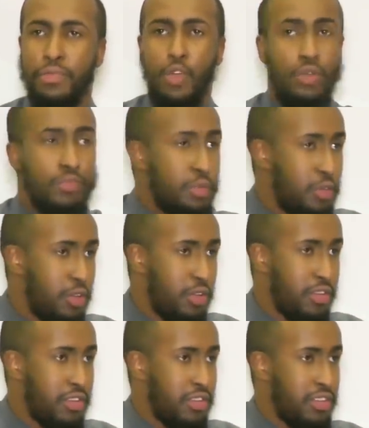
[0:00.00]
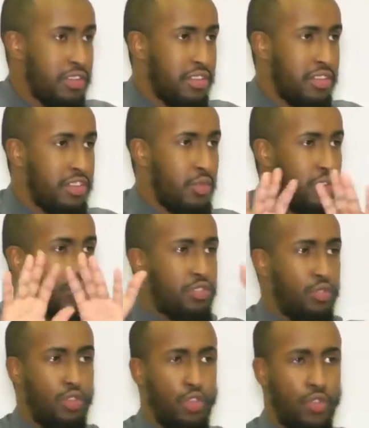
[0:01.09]
No one's No one's
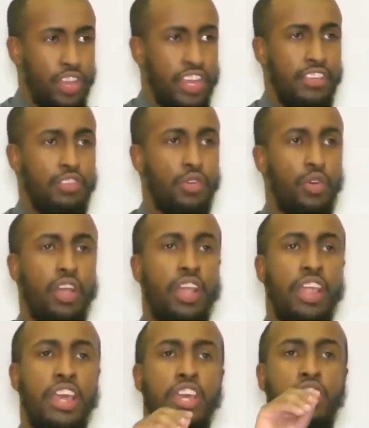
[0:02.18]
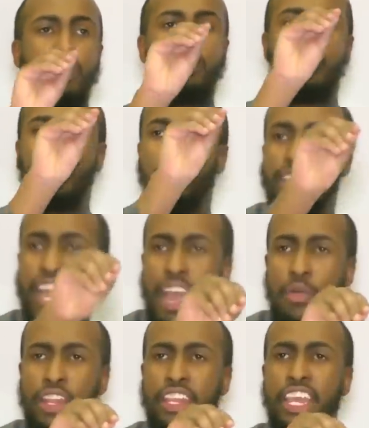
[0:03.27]
securing his door. So she said,
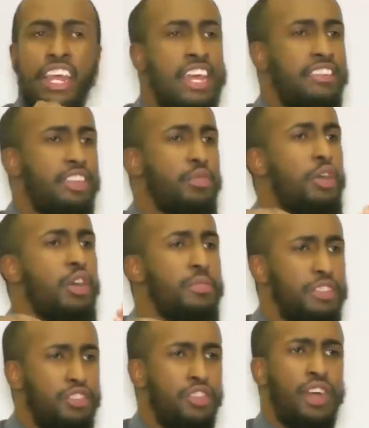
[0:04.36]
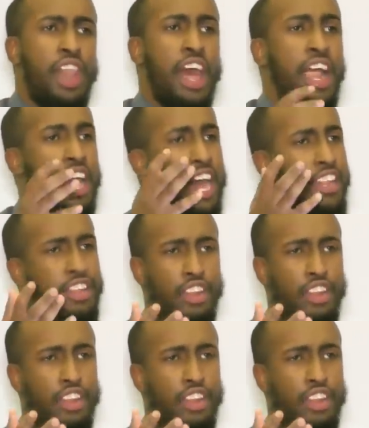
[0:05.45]
I went in and I said to him, Messenger of Allah, I